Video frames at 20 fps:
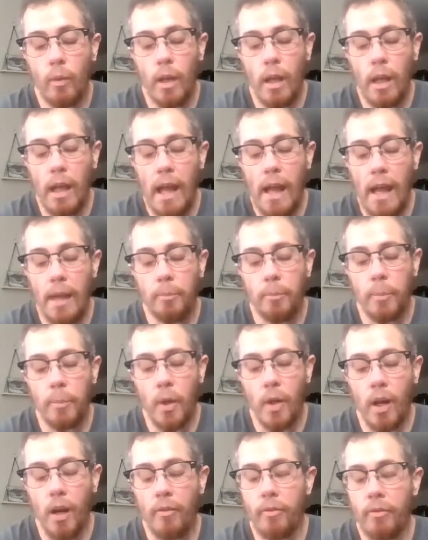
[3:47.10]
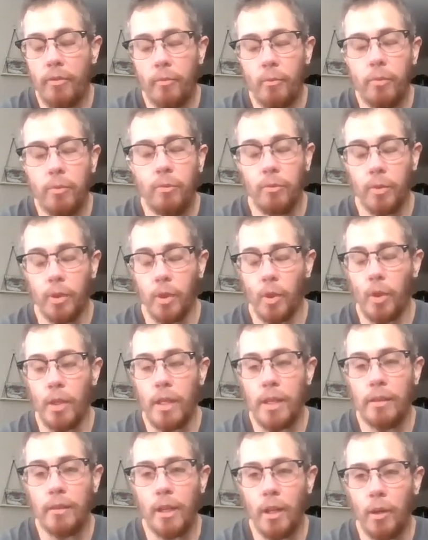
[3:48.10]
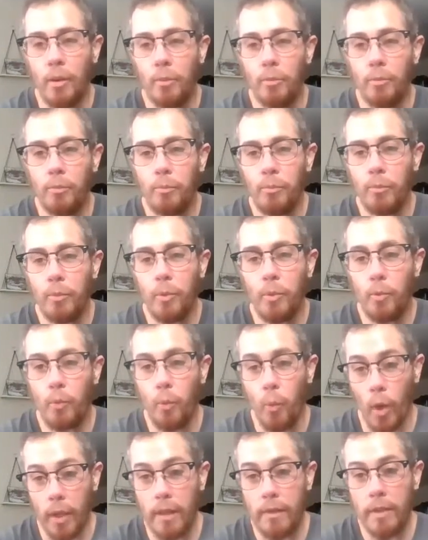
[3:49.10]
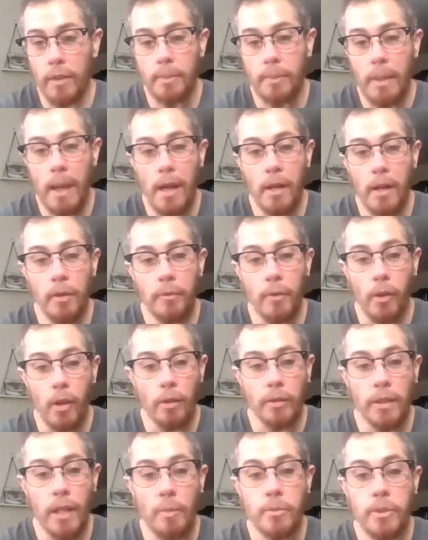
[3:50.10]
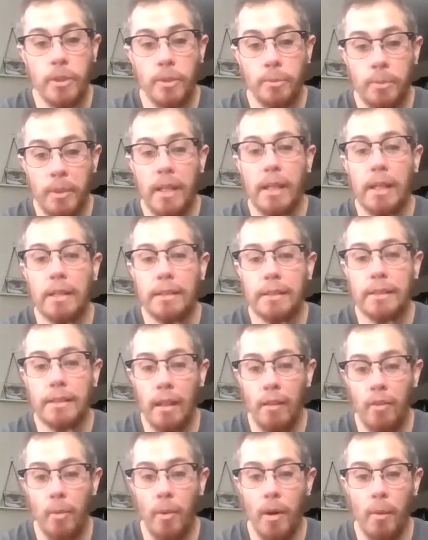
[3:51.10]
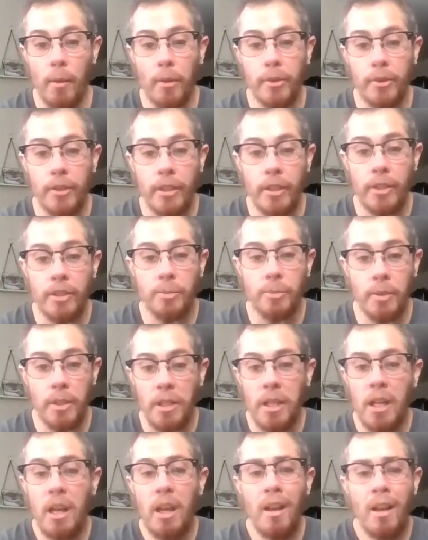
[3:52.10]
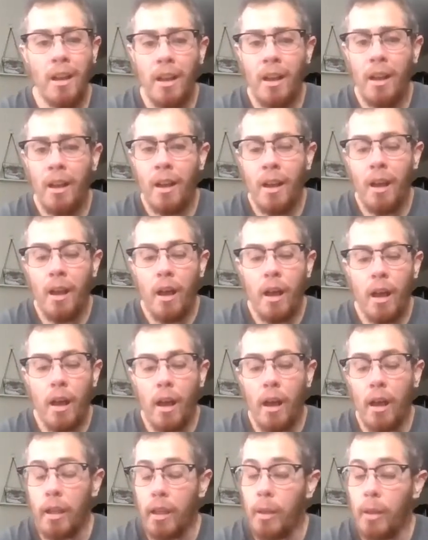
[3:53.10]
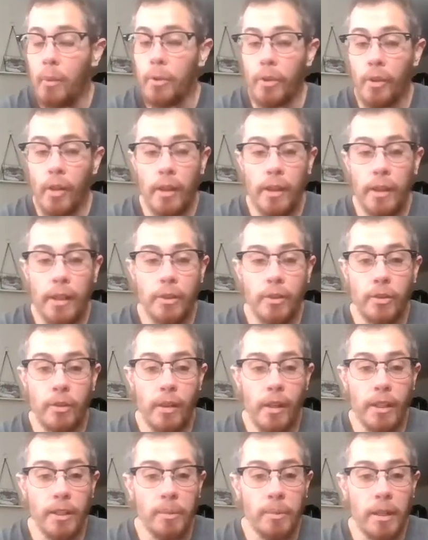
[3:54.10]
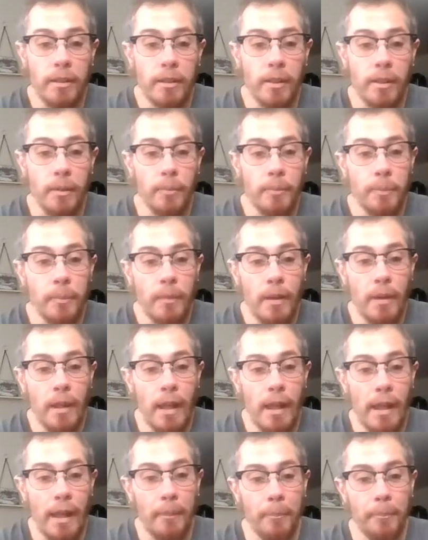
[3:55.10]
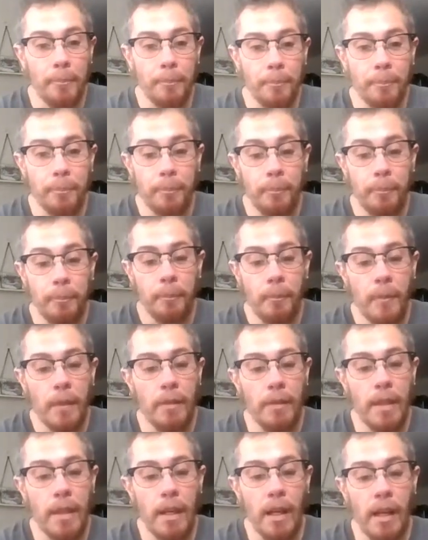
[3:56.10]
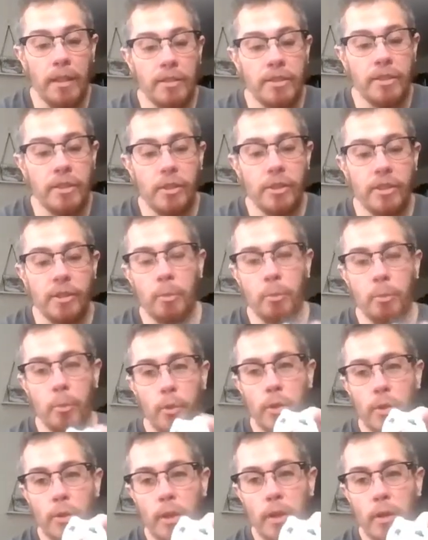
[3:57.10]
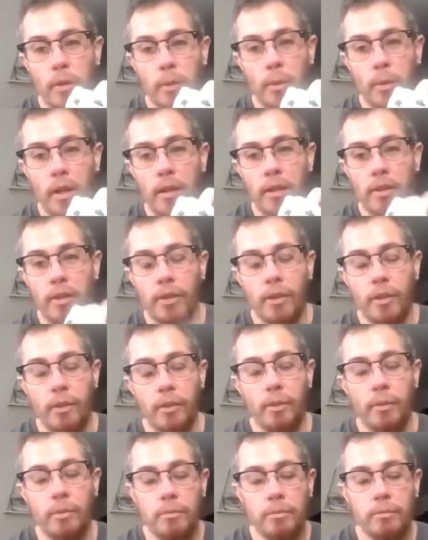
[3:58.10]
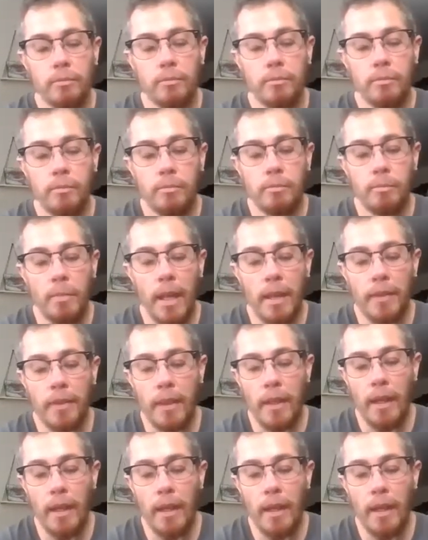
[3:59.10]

had put off learning, you know, working this pattern for a long time just because of the bobble stitch, but it was a lot easier than I expected. Um, and then I just used some embroidery thread to make the